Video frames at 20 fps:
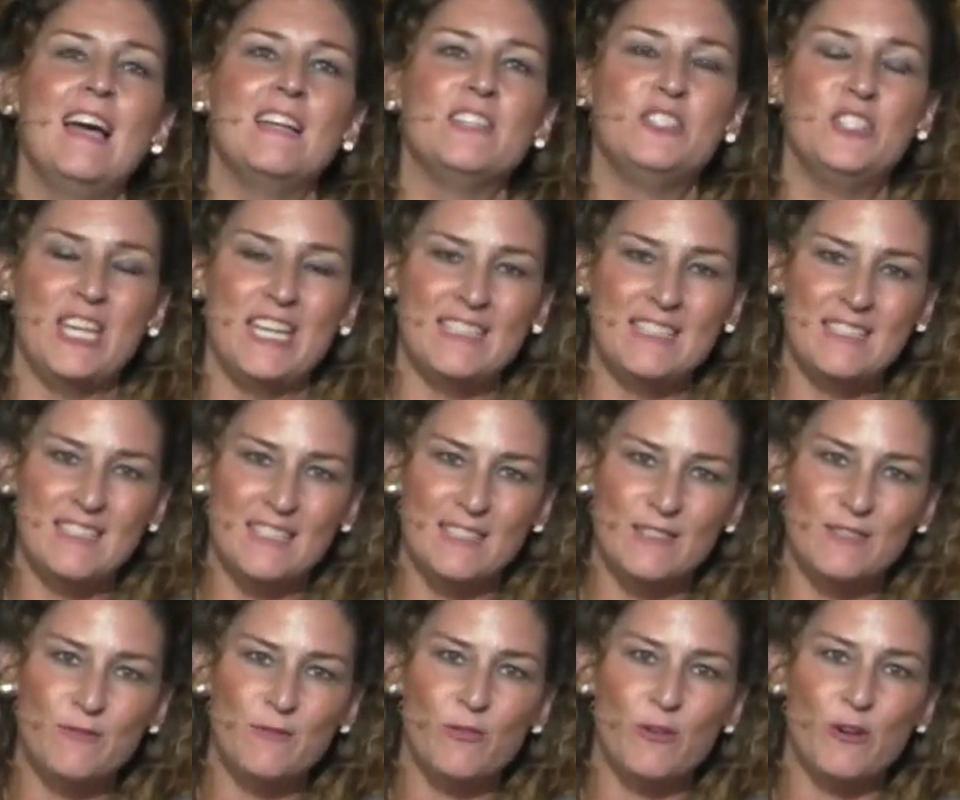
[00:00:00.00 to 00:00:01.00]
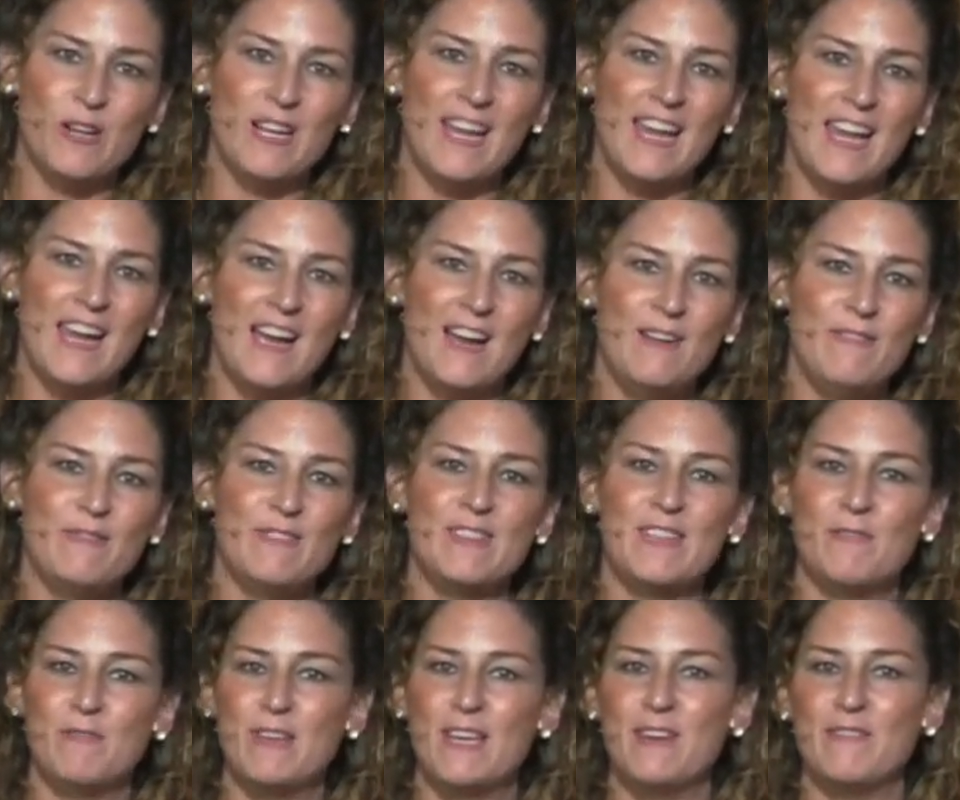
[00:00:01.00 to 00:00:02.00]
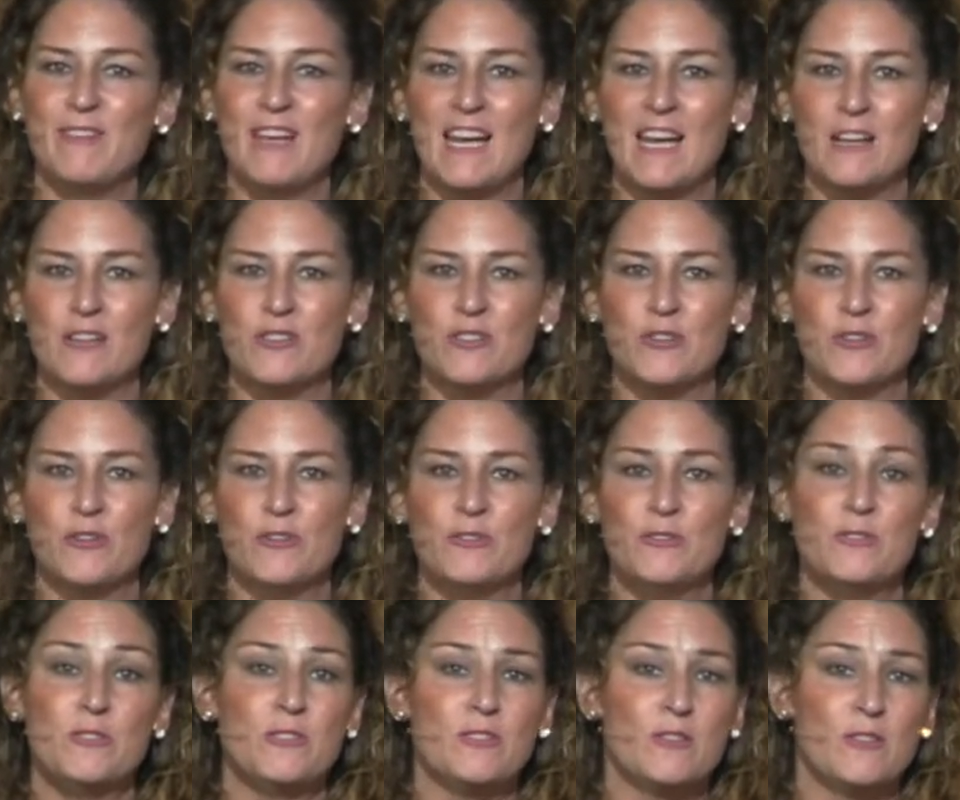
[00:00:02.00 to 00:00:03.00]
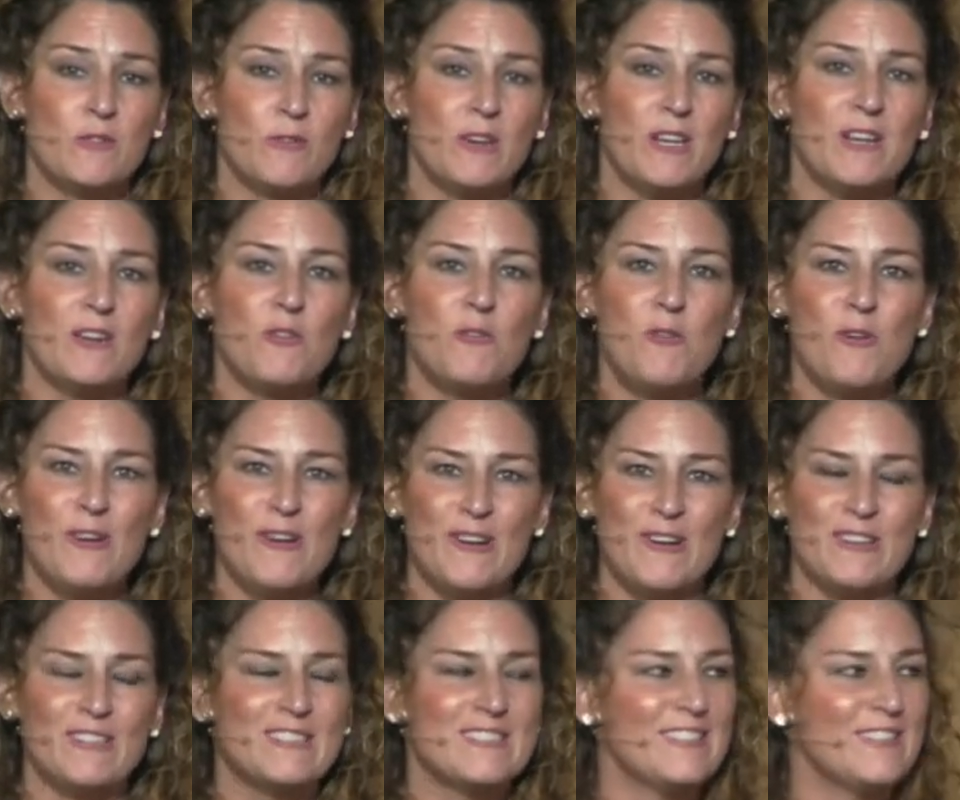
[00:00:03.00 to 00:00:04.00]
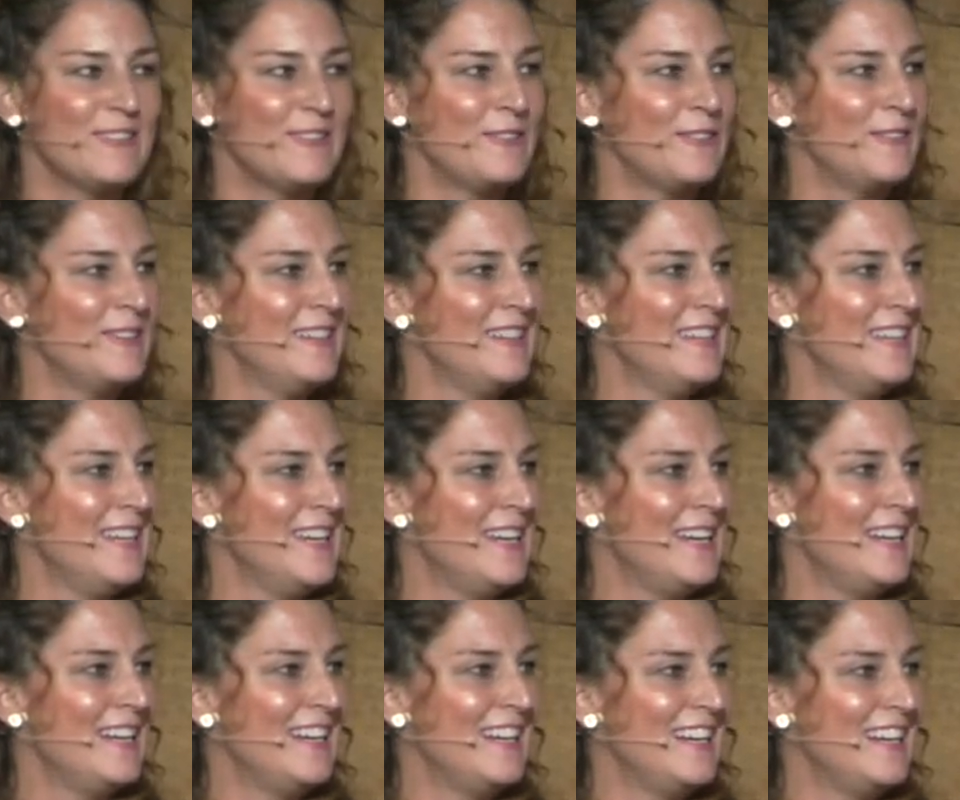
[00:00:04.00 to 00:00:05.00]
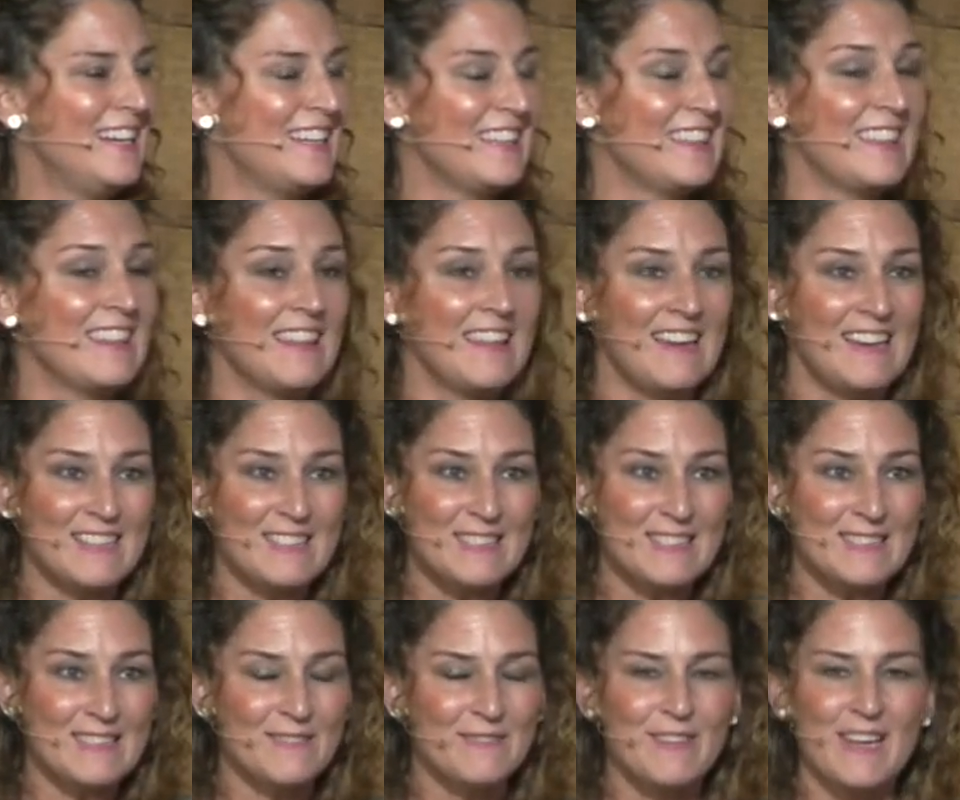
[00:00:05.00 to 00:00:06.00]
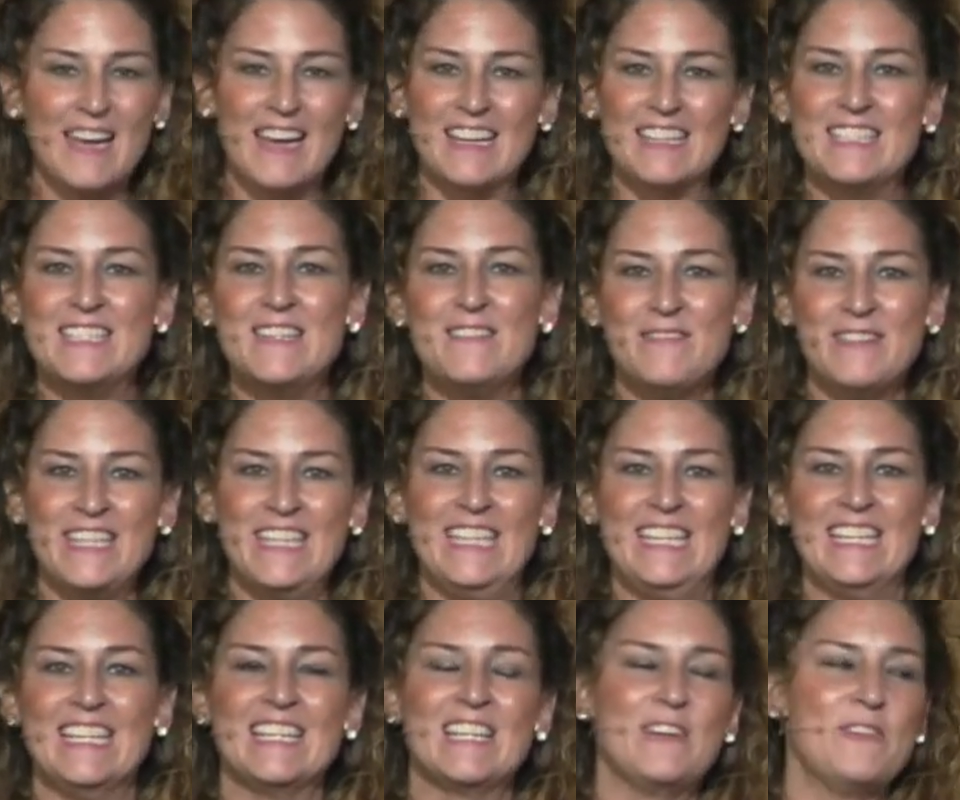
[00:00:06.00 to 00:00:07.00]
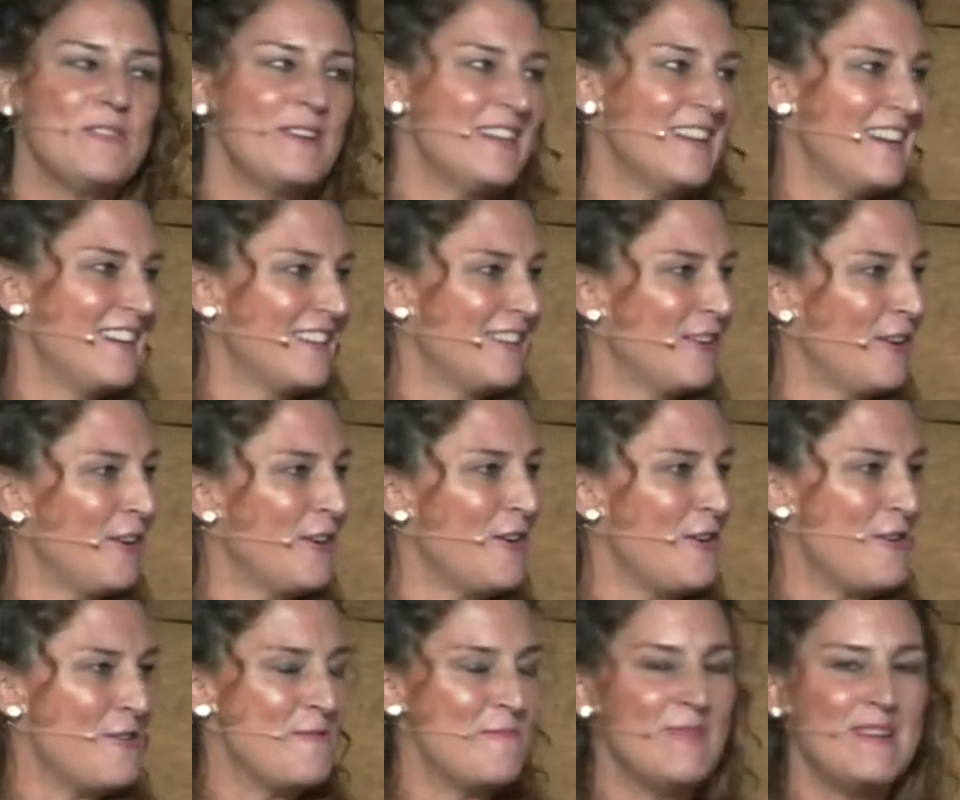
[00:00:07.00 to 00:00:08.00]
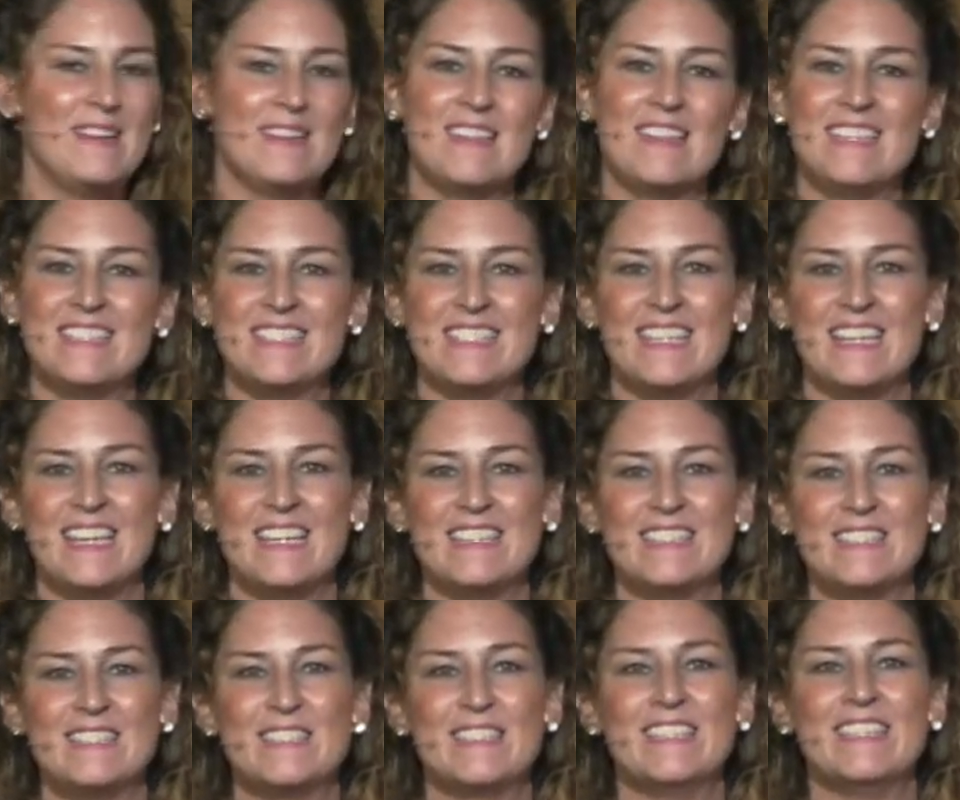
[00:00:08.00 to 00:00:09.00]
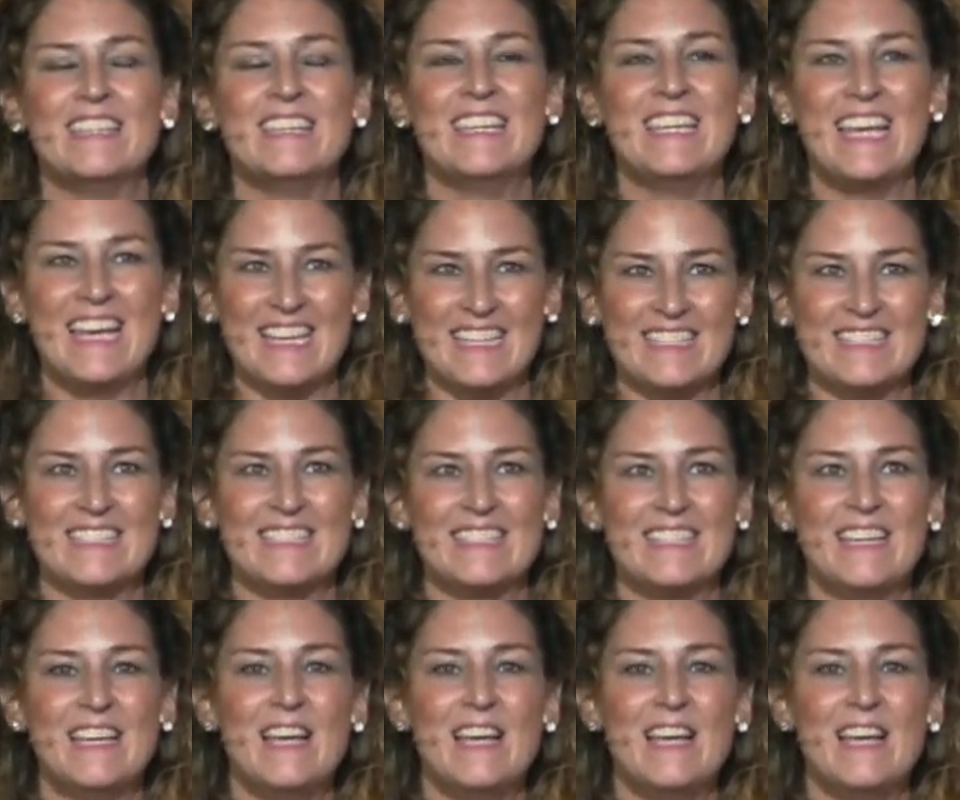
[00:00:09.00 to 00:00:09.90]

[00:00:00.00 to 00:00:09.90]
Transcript: JC is four and a half, and then we have Asher, who's three and a quarter. So uh, lots of activity going on in our home these lots days. Lots of fun. Yes.